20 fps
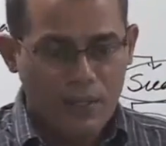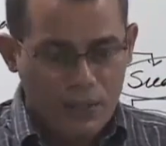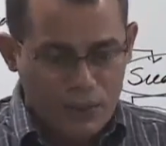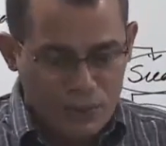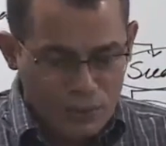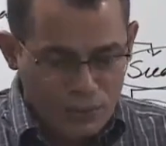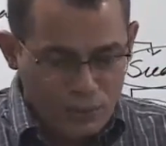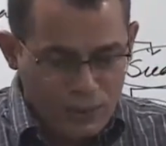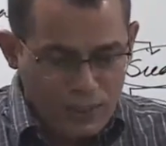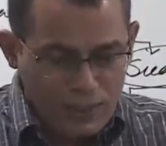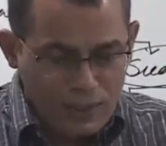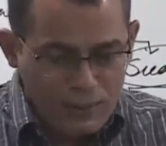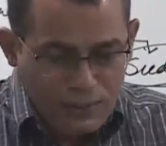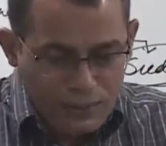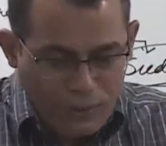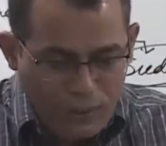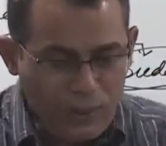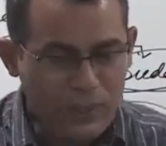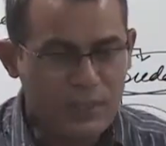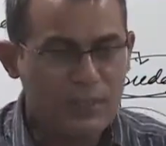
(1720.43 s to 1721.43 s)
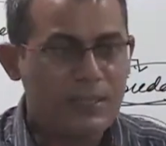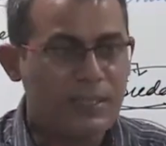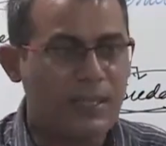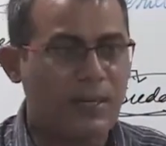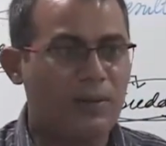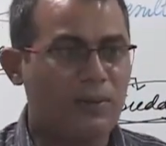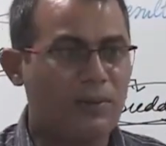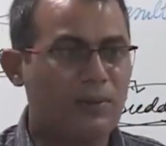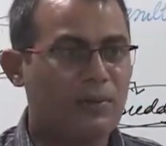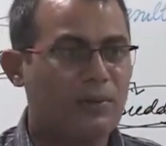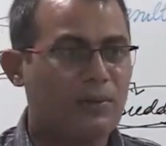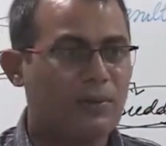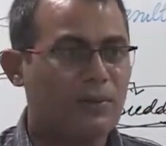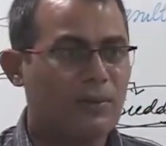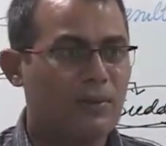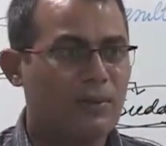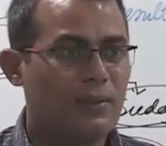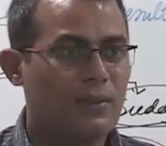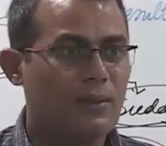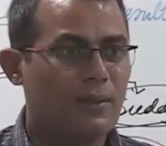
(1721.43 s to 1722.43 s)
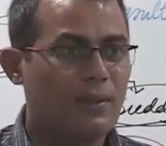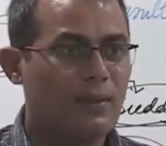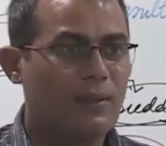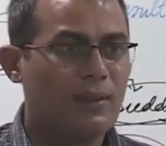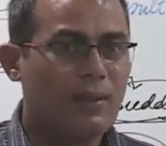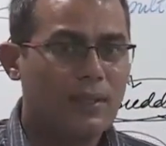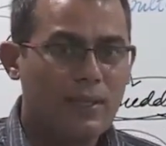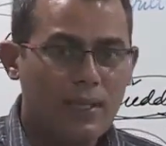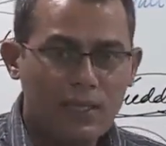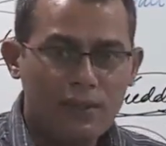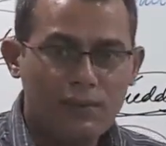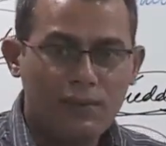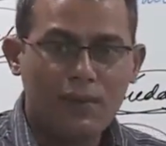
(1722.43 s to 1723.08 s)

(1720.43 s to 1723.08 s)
So when it falls down, it